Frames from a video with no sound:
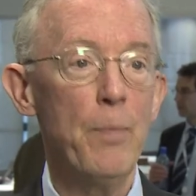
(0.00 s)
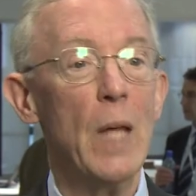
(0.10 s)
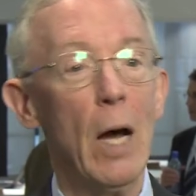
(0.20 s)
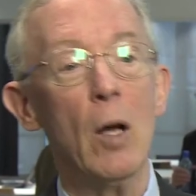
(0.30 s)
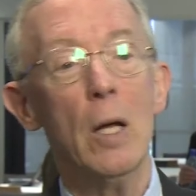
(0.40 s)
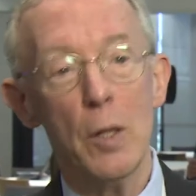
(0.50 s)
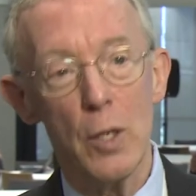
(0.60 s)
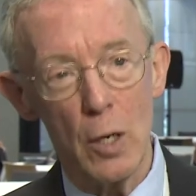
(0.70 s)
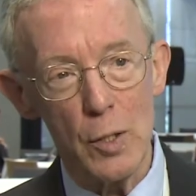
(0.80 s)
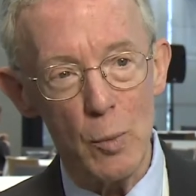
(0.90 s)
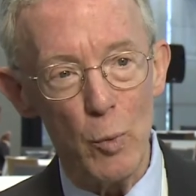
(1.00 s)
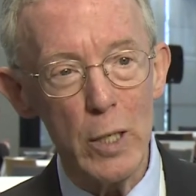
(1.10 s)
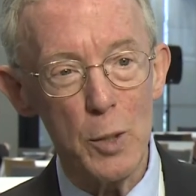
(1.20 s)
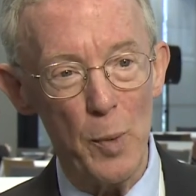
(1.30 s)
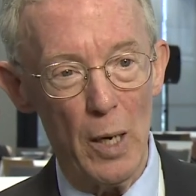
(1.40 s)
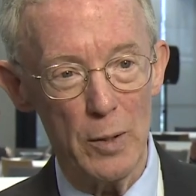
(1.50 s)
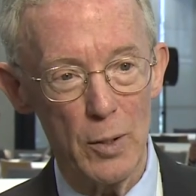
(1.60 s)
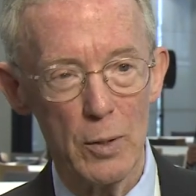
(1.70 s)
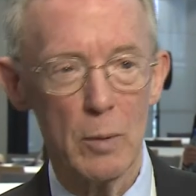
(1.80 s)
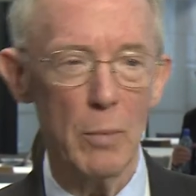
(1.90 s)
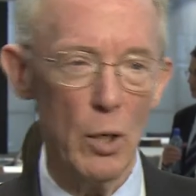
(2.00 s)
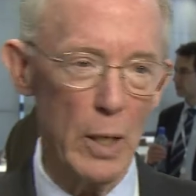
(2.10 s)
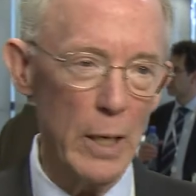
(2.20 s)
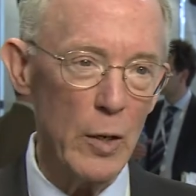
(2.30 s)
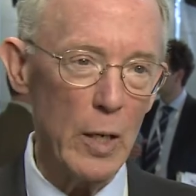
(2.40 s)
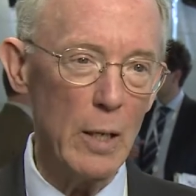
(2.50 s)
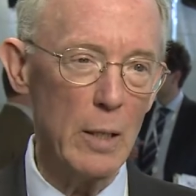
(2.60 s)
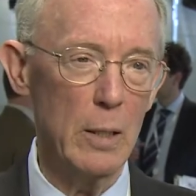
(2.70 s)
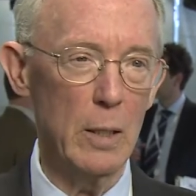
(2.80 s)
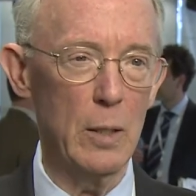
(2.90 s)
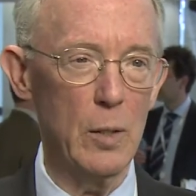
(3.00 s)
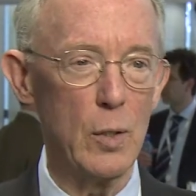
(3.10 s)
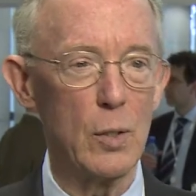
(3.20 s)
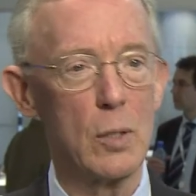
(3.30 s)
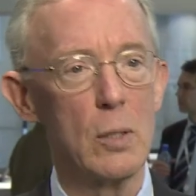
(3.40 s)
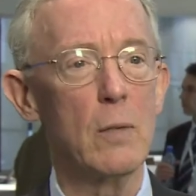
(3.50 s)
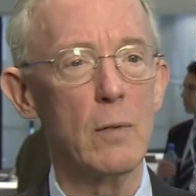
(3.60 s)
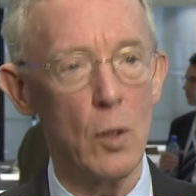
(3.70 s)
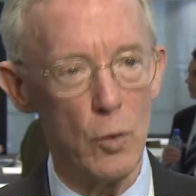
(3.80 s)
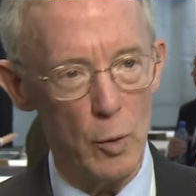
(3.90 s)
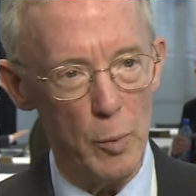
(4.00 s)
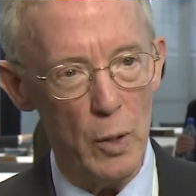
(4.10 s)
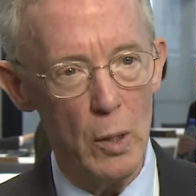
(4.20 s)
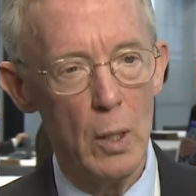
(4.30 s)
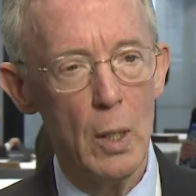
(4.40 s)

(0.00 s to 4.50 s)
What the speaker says: Now, there are some weak spots. Bulgaria is vulnerable.